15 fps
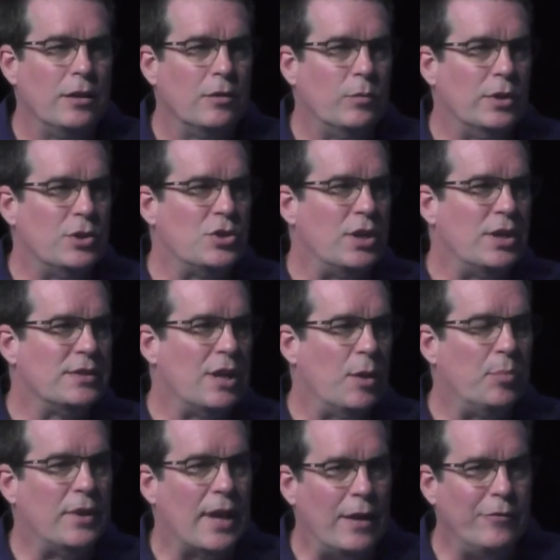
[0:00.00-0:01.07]
which is a
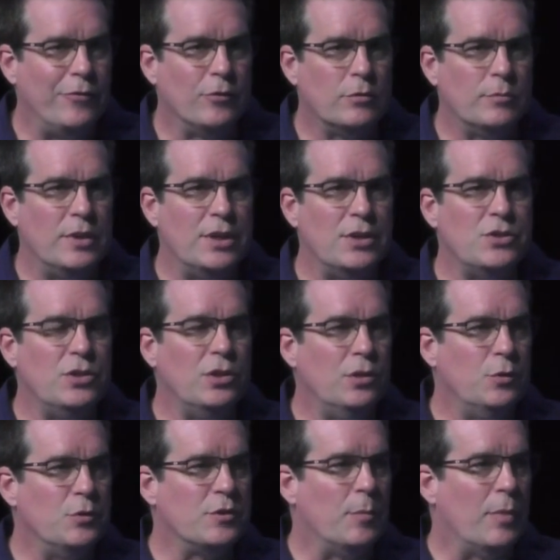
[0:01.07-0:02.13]
platform that is
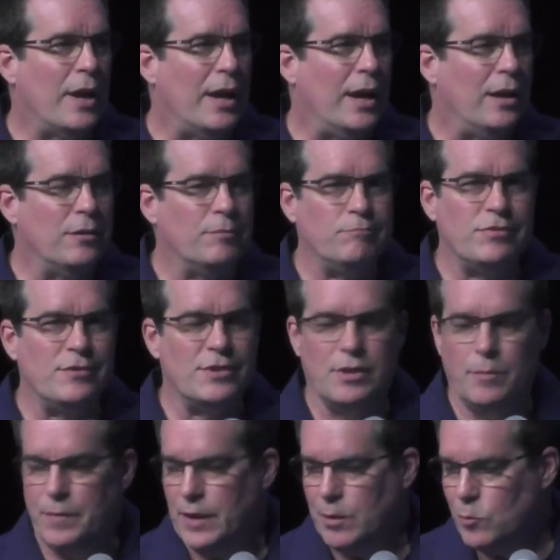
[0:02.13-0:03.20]
used by
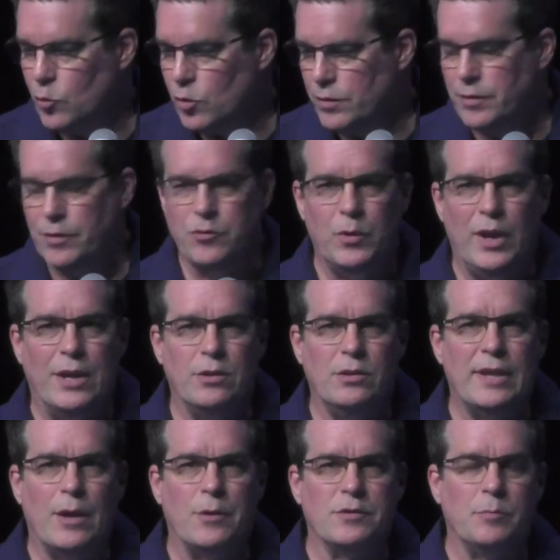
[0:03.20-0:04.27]
something more than
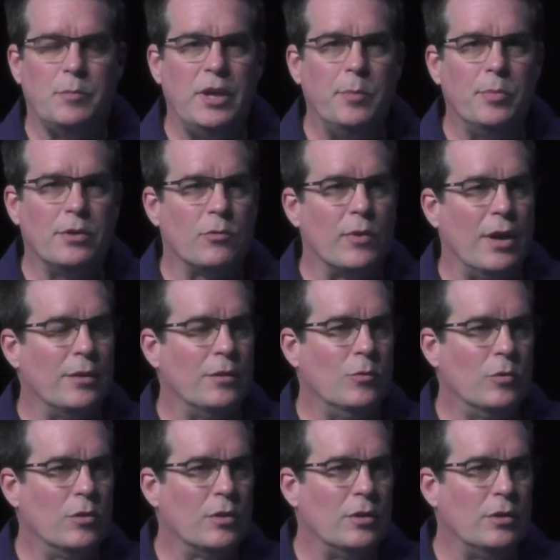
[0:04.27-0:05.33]
300,000 people around the
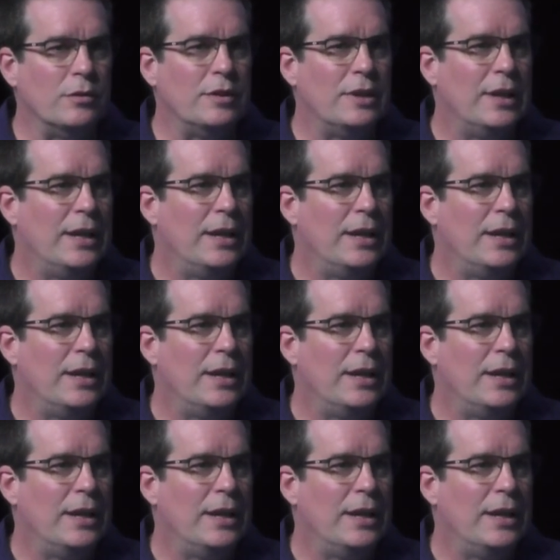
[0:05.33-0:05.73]
world